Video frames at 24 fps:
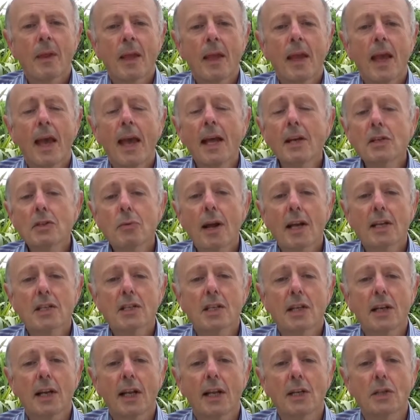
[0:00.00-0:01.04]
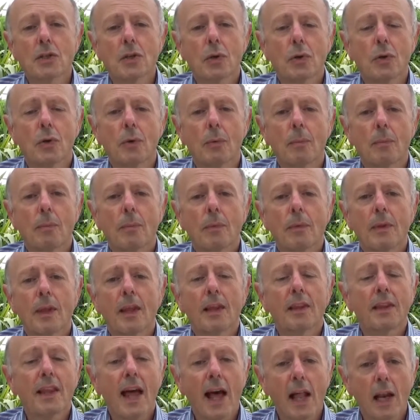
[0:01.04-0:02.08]
Interestingly too, the
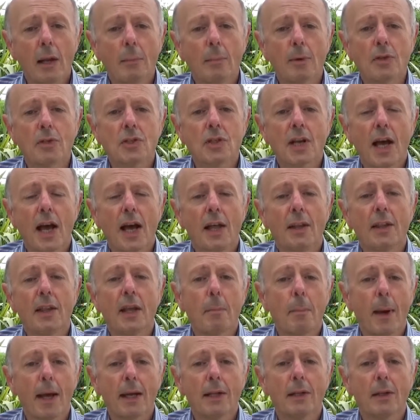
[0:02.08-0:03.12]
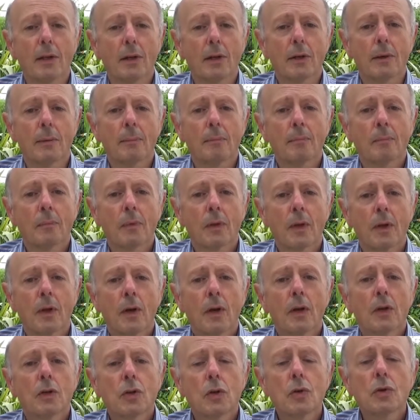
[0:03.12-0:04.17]
thalamus and the amygdala
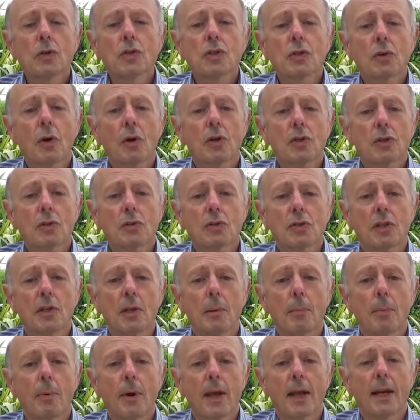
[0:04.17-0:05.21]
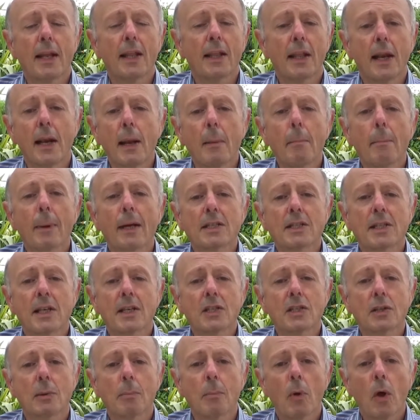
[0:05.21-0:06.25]
two structures in the brain in the limbic
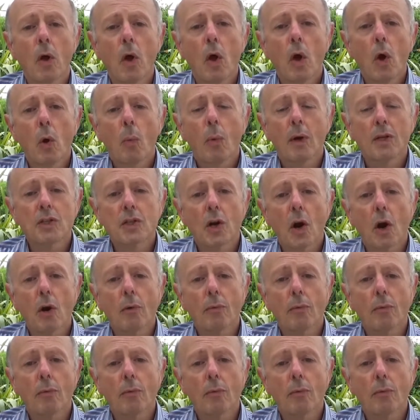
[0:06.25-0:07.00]
system which are